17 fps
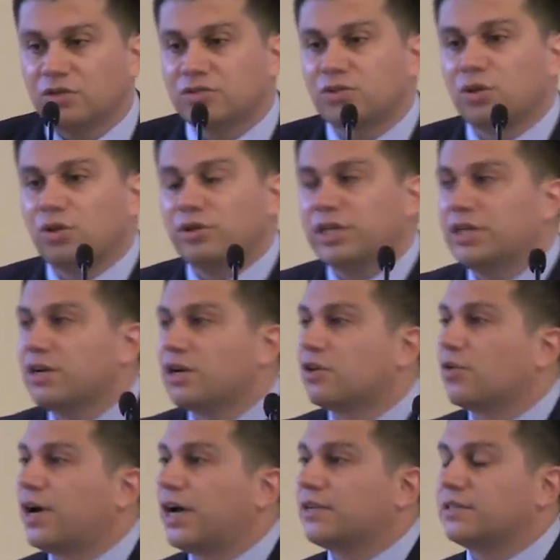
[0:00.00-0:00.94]
So looking
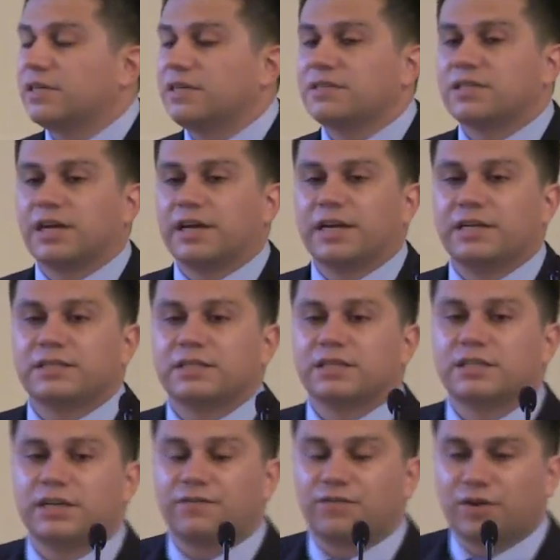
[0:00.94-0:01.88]
across these studies
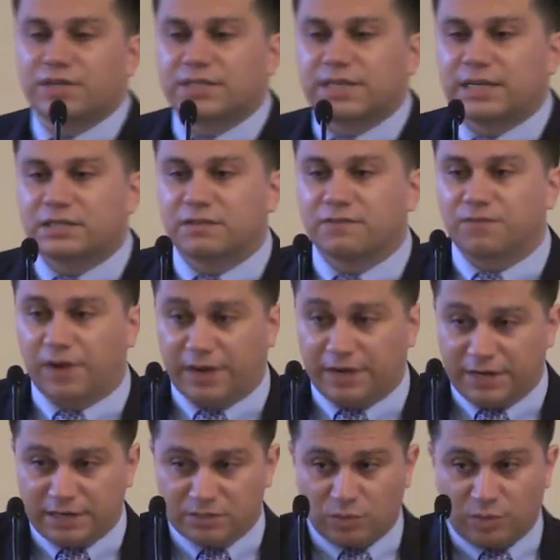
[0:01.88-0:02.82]
at different sets of
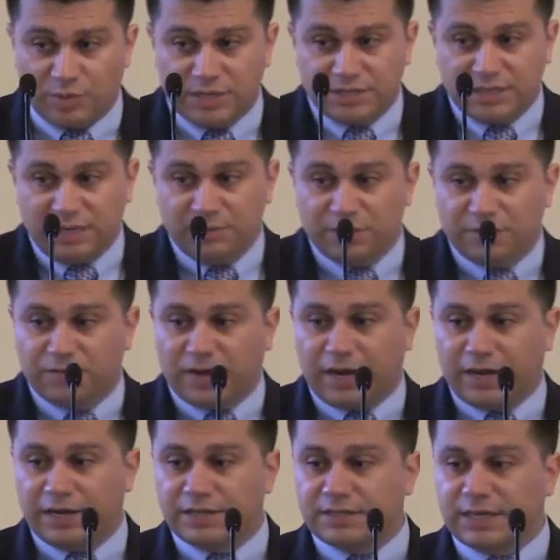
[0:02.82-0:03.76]
findings, what we seem to
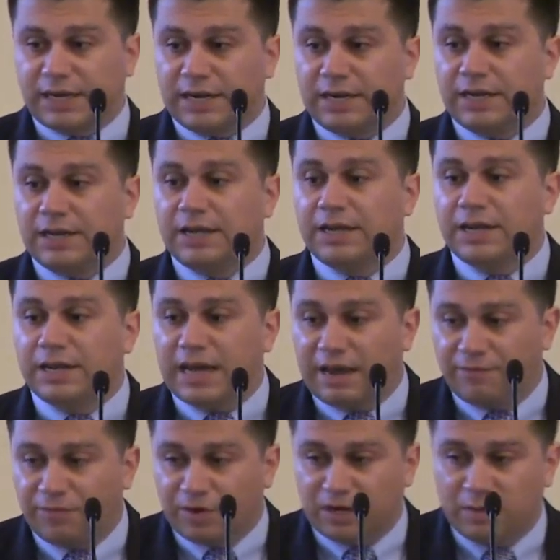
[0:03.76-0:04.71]
find is that
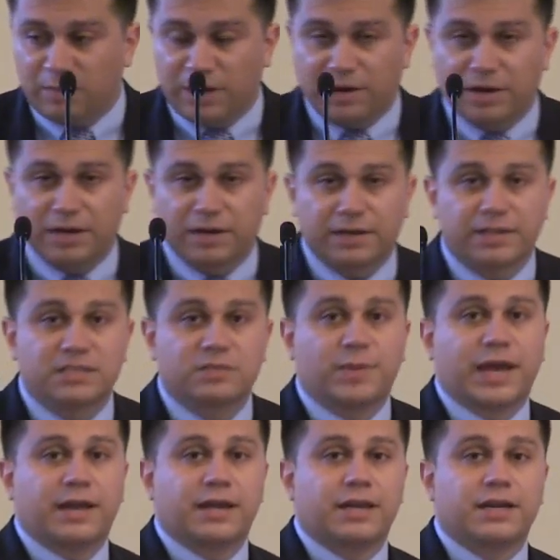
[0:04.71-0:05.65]
African American,
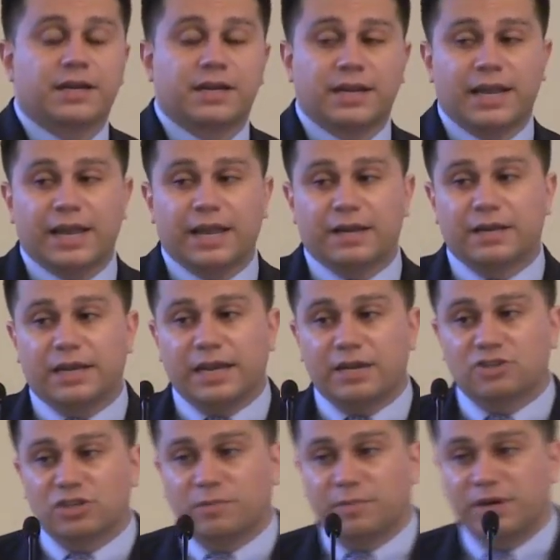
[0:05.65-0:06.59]
Hispanic, and
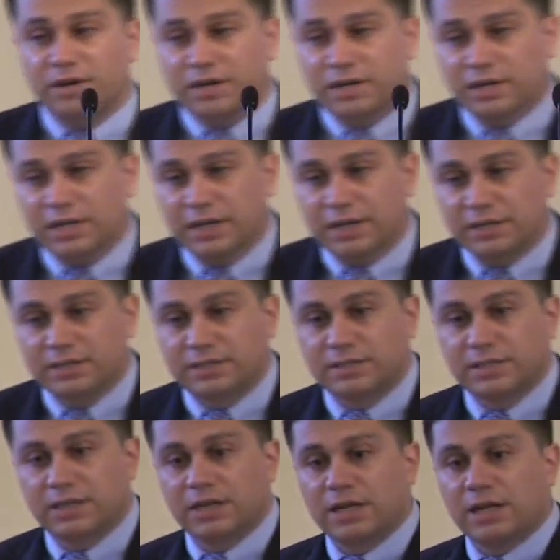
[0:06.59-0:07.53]
Asian American
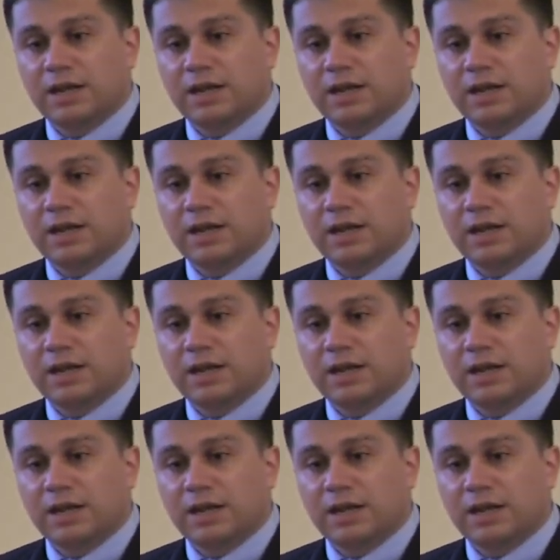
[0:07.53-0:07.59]
kids